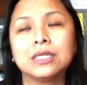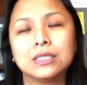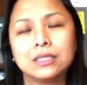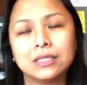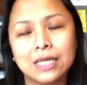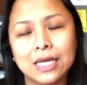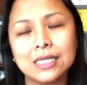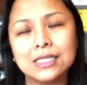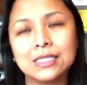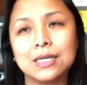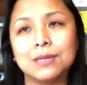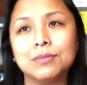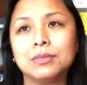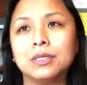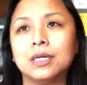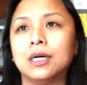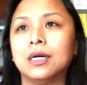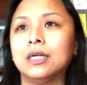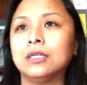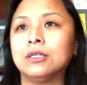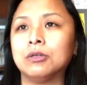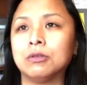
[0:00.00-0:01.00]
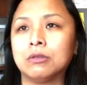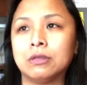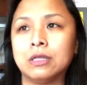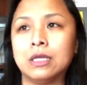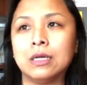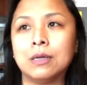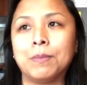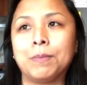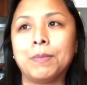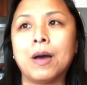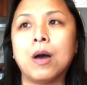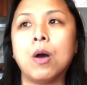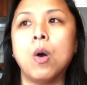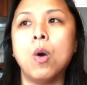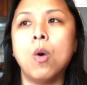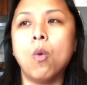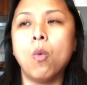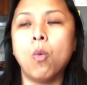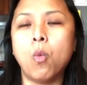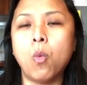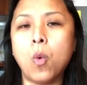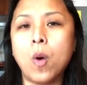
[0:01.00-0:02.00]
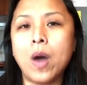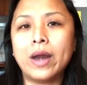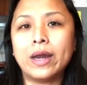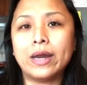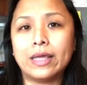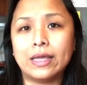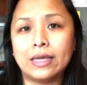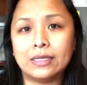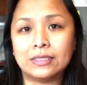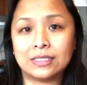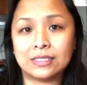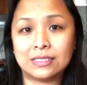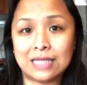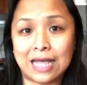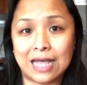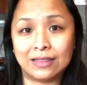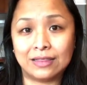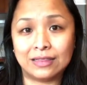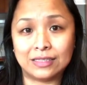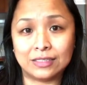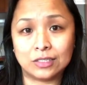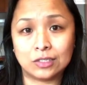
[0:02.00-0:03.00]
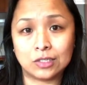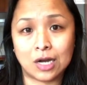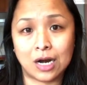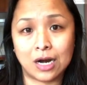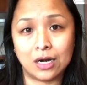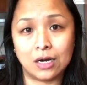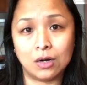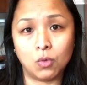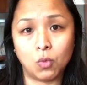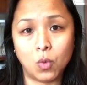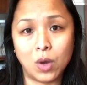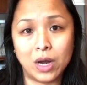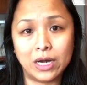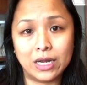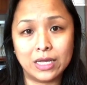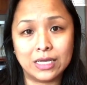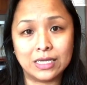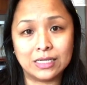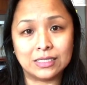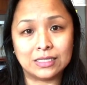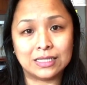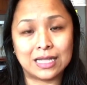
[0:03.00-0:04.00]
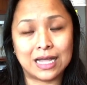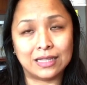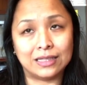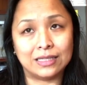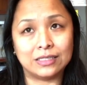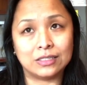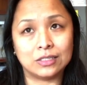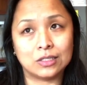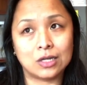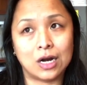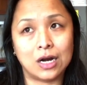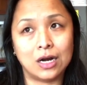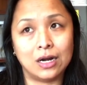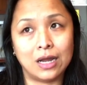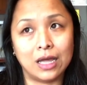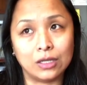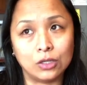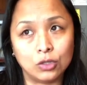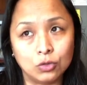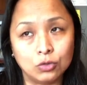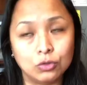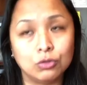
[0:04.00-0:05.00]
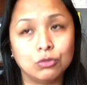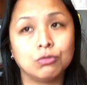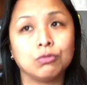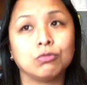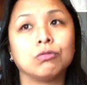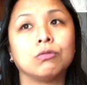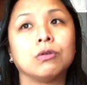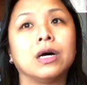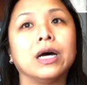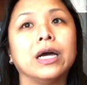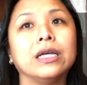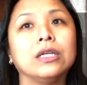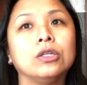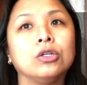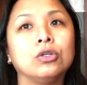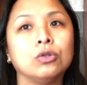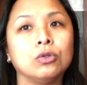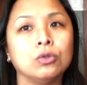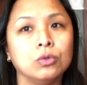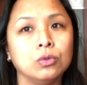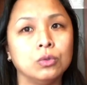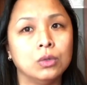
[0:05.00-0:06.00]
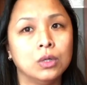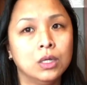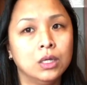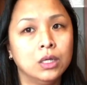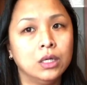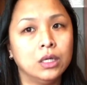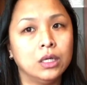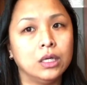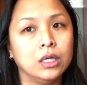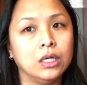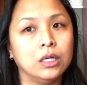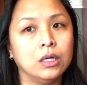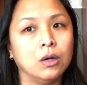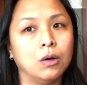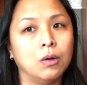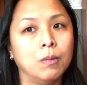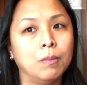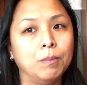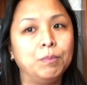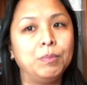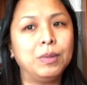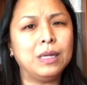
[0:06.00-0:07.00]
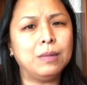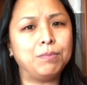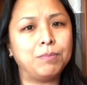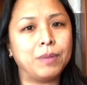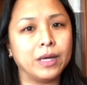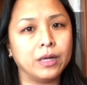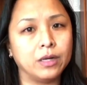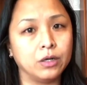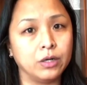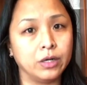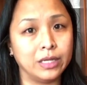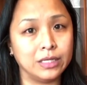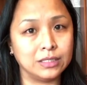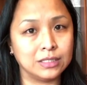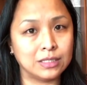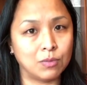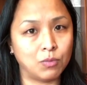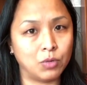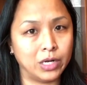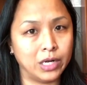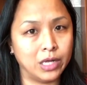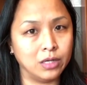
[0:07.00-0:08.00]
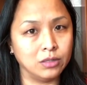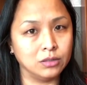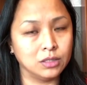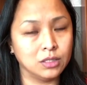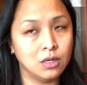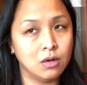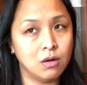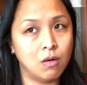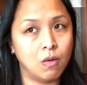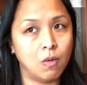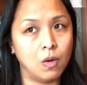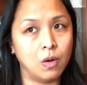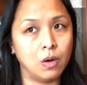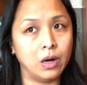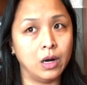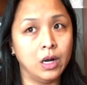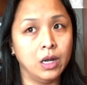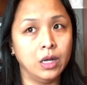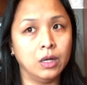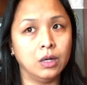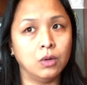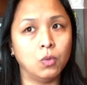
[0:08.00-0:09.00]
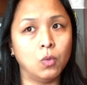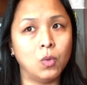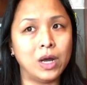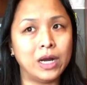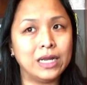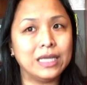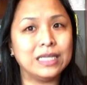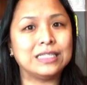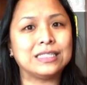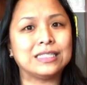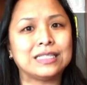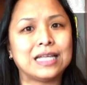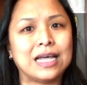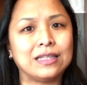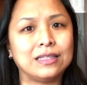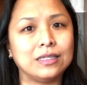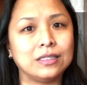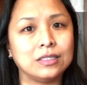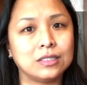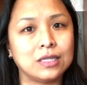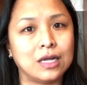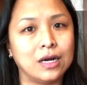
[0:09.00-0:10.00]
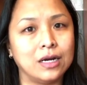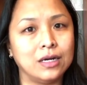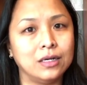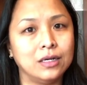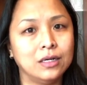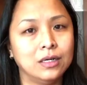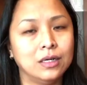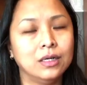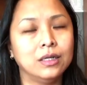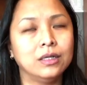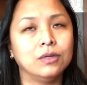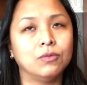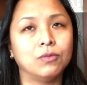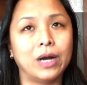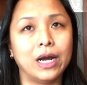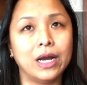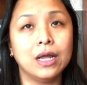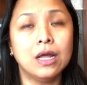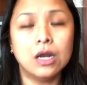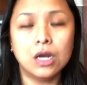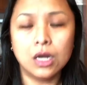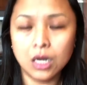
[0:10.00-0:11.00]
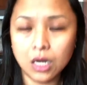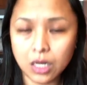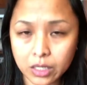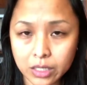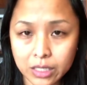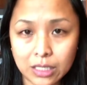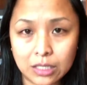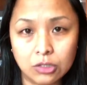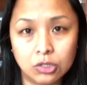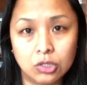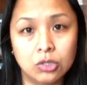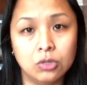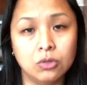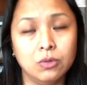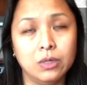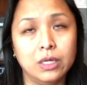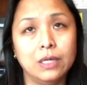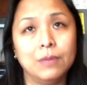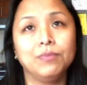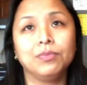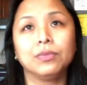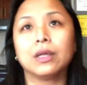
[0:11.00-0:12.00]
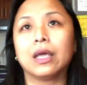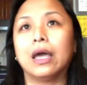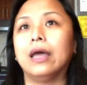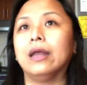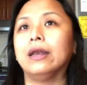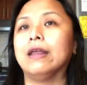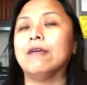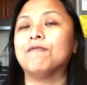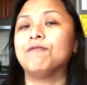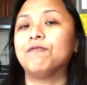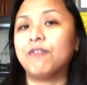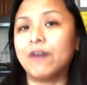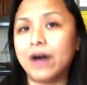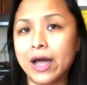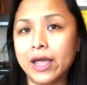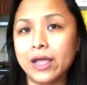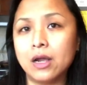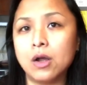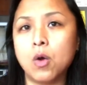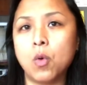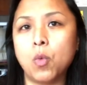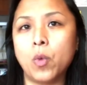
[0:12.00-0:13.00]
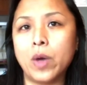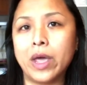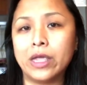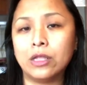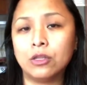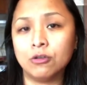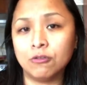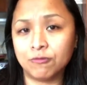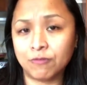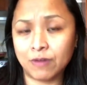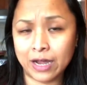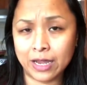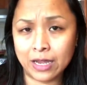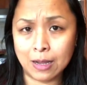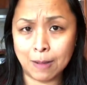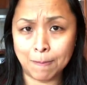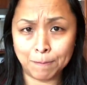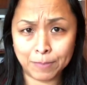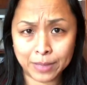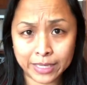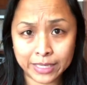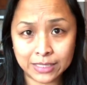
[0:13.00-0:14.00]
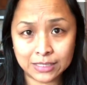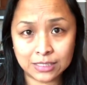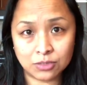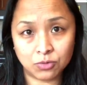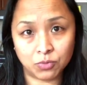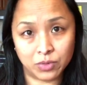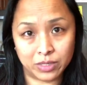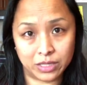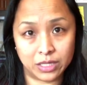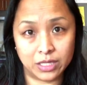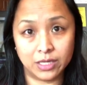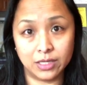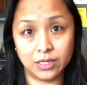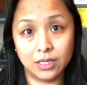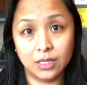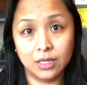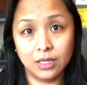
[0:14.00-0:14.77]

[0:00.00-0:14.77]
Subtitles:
take some time to think about what is that desire? What is that desire that you try to, be better than someone else? Or what is that desire? Right? Look into it and then find a way to find a peace with it.